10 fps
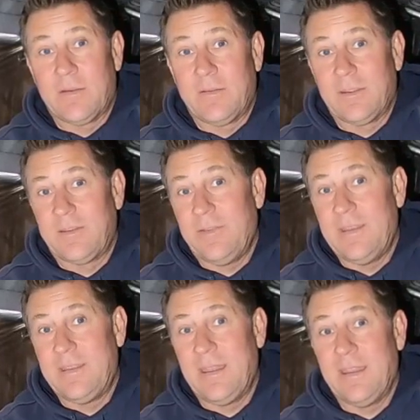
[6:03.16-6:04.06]
or 6
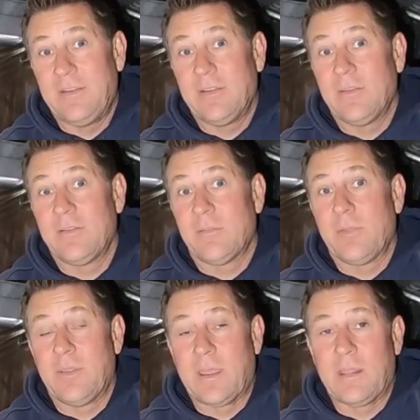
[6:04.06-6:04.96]
feet 10 inches,
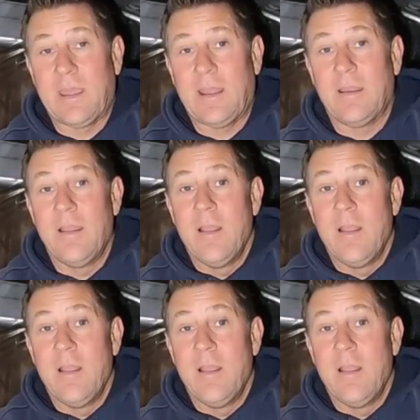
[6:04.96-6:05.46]
something like that.